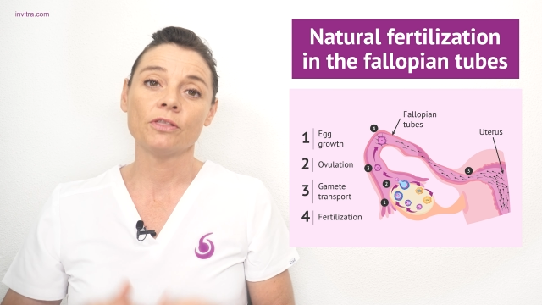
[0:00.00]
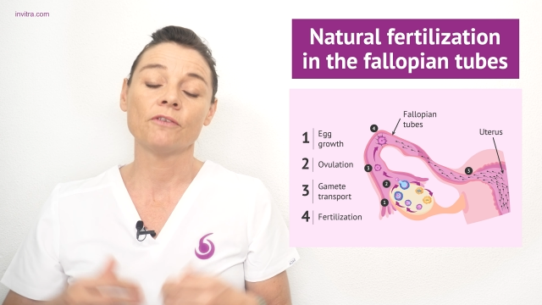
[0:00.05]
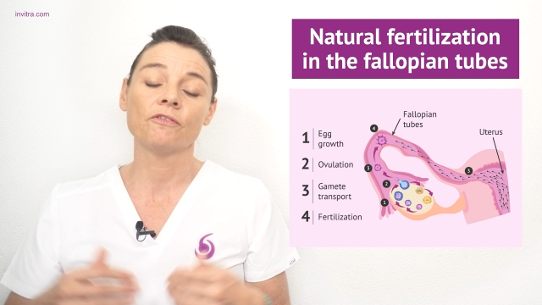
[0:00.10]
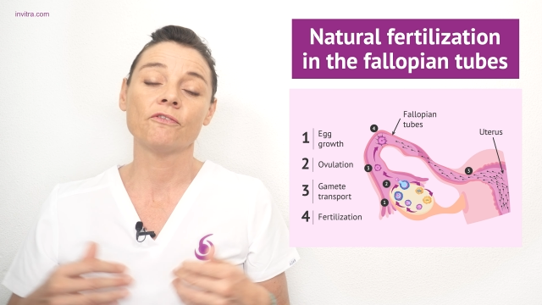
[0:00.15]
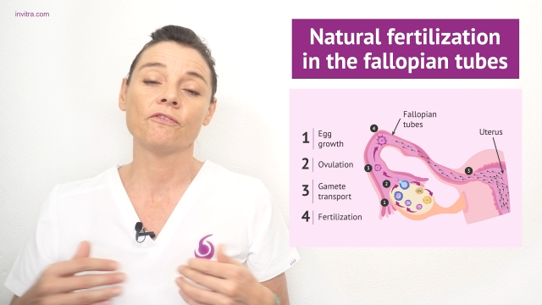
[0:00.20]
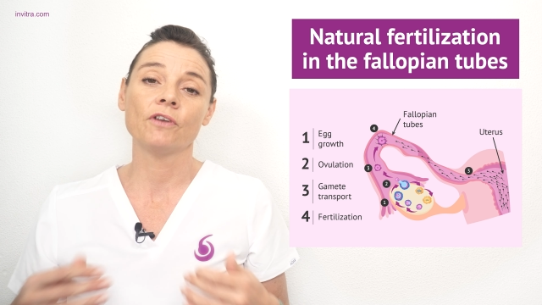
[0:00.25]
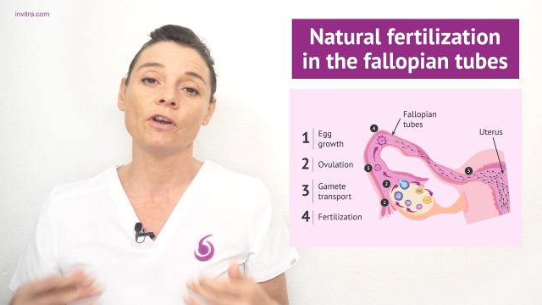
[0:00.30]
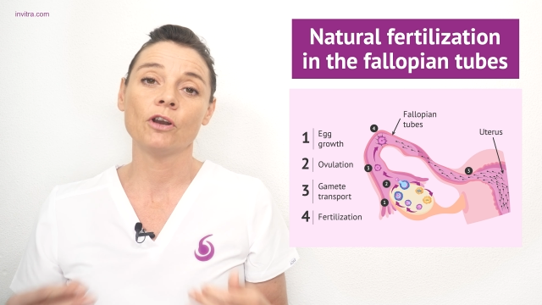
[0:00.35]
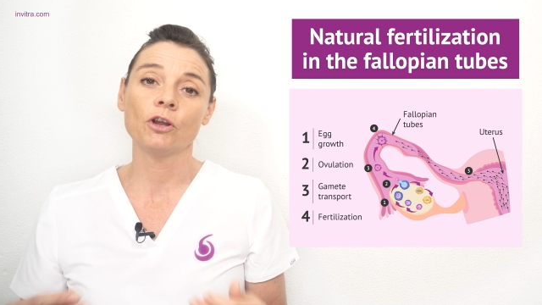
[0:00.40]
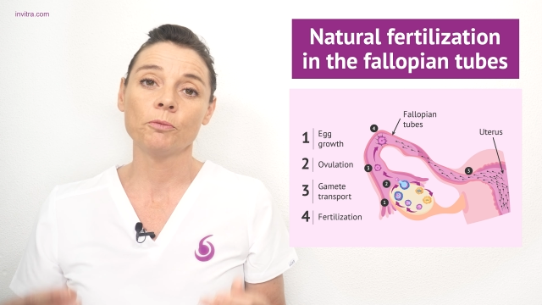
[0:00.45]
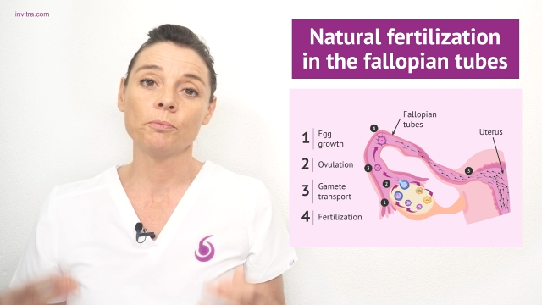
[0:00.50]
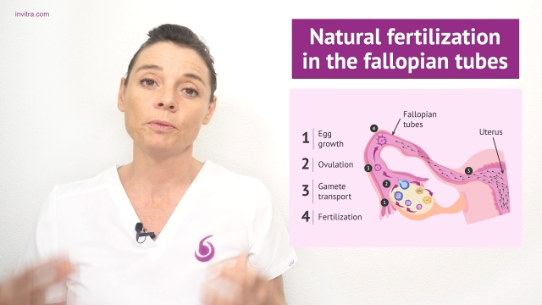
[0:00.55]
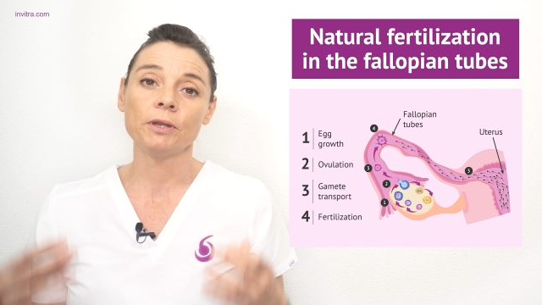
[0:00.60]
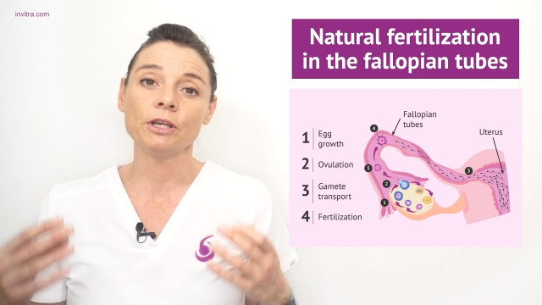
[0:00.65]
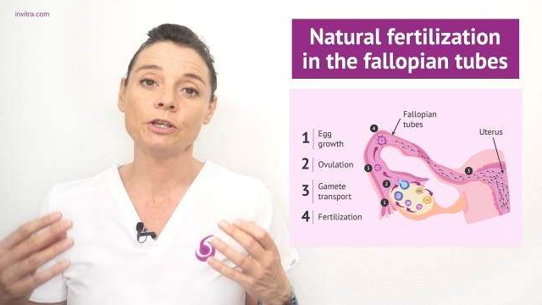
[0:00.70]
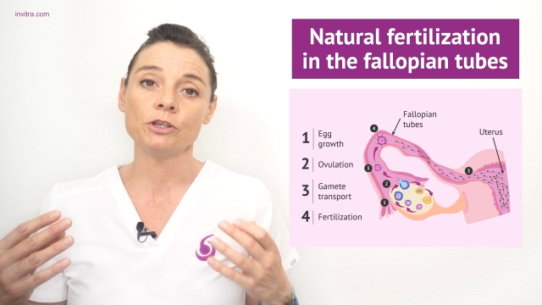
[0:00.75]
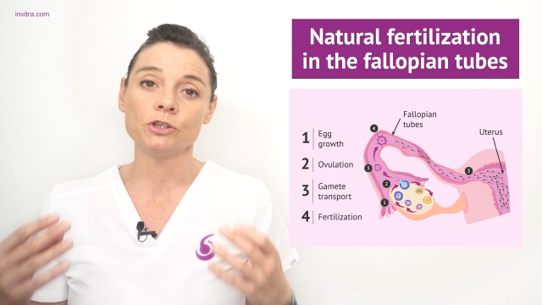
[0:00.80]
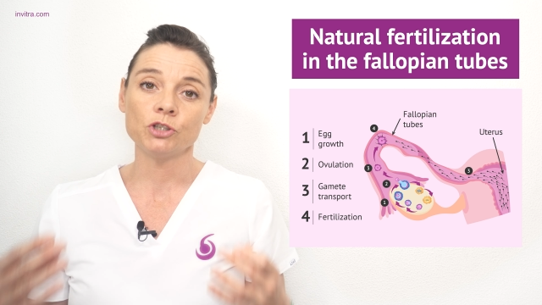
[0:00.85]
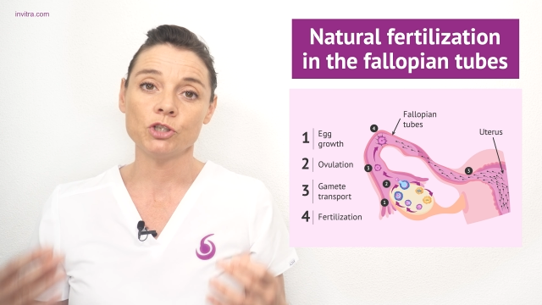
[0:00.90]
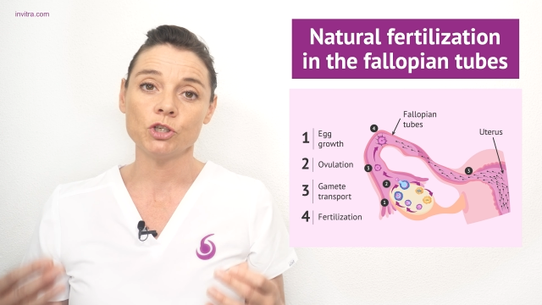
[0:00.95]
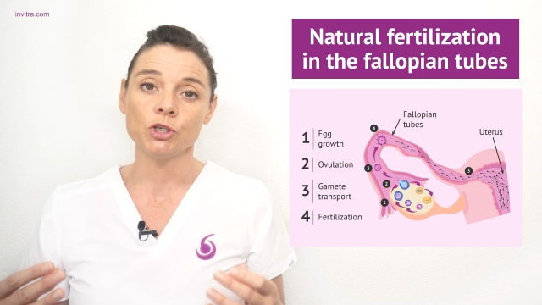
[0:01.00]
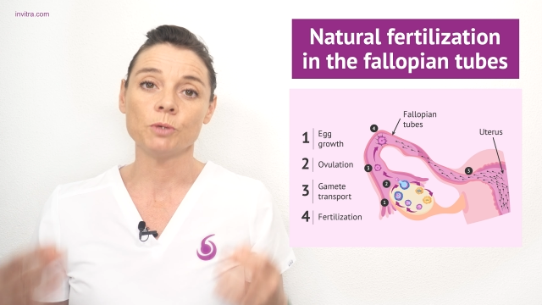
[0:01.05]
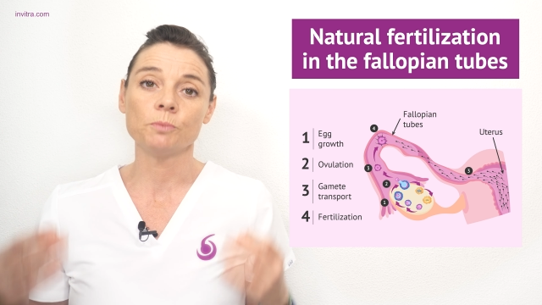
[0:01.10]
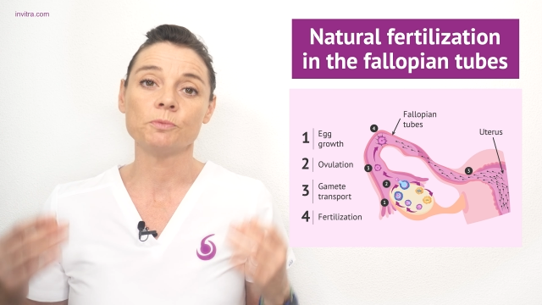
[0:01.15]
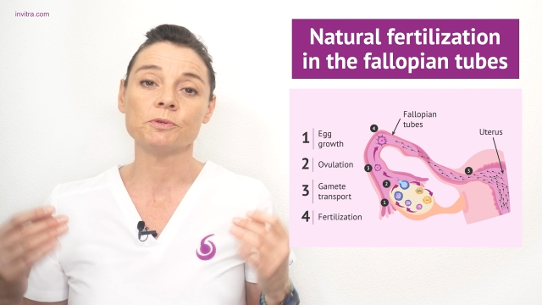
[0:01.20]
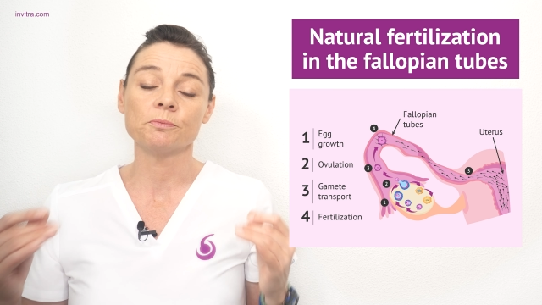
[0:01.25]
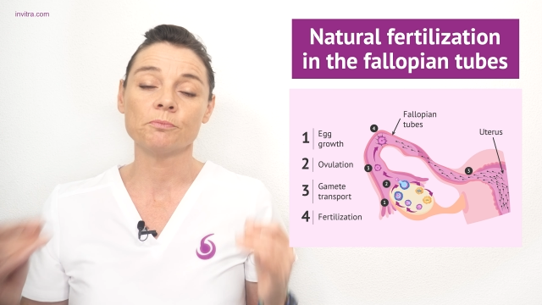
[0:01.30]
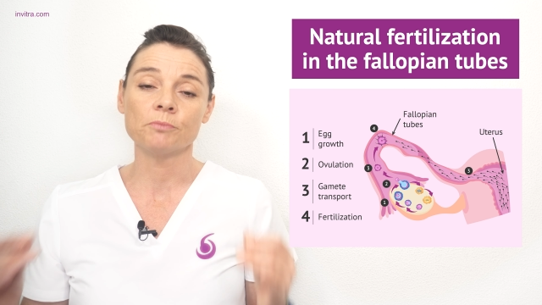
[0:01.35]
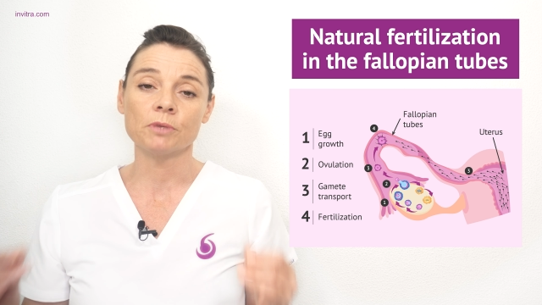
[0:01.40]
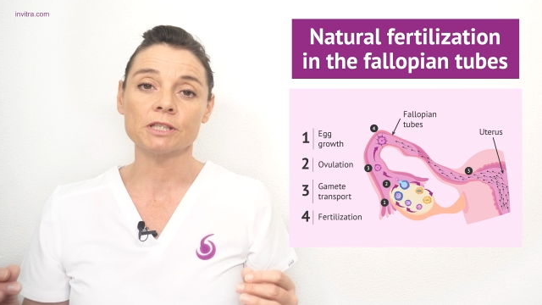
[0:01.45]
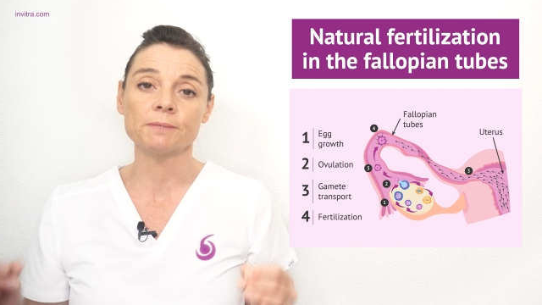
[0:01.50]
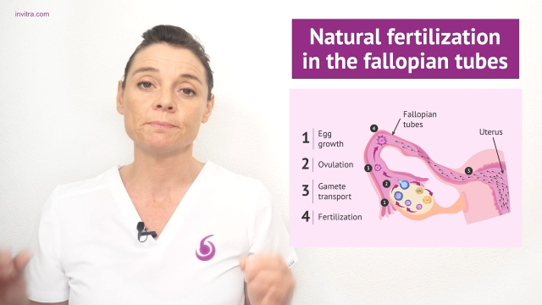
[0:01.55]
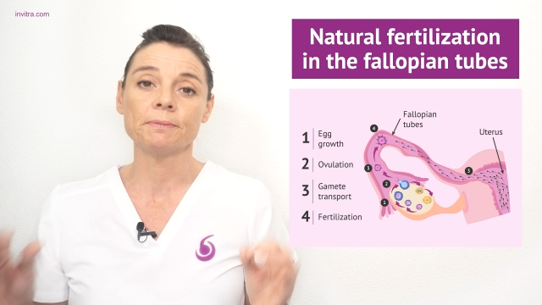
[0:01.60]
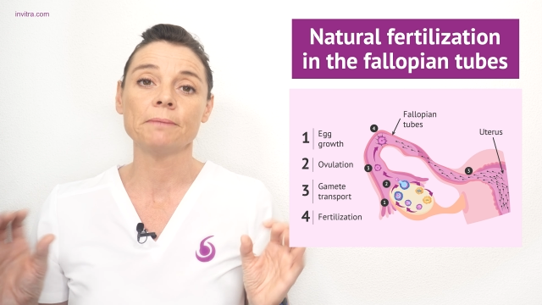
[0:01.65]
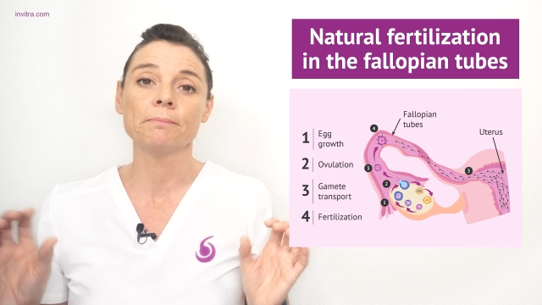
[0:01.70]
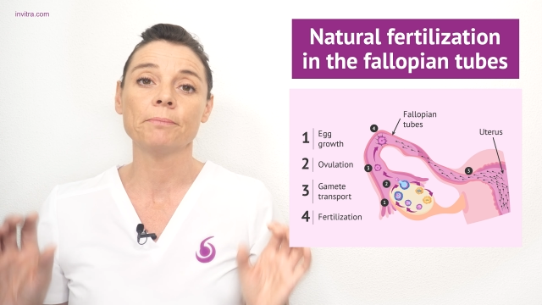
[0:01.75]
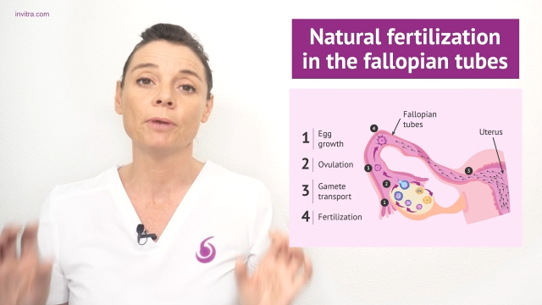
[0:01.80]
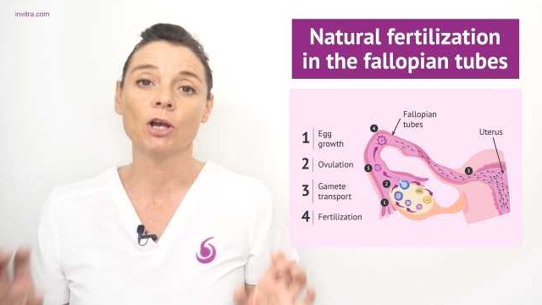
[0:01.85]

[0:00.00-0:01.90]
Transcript: the fallopian tubes must be